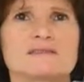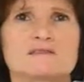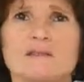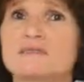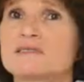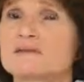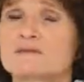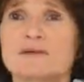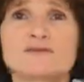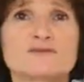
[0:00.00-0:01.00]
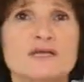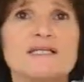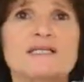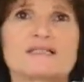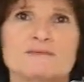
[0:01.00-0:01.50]
Maybe it's the way you've
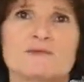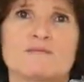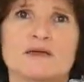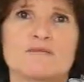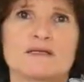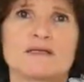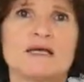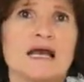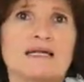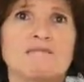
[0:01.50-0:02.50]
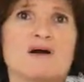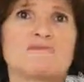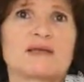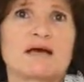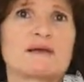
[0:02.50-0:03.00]
treated someone maybe, and it might have
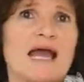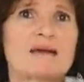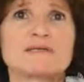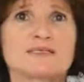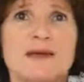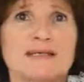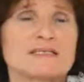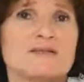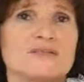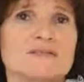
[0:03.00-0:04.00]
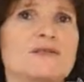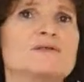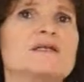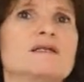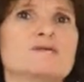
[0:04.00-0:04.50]
become a habit to act in this way. You
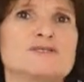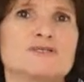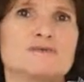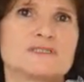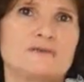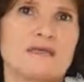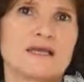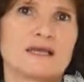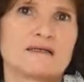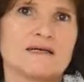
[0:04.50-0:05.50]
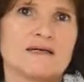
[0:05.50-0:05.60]
didn't notice you were doing it.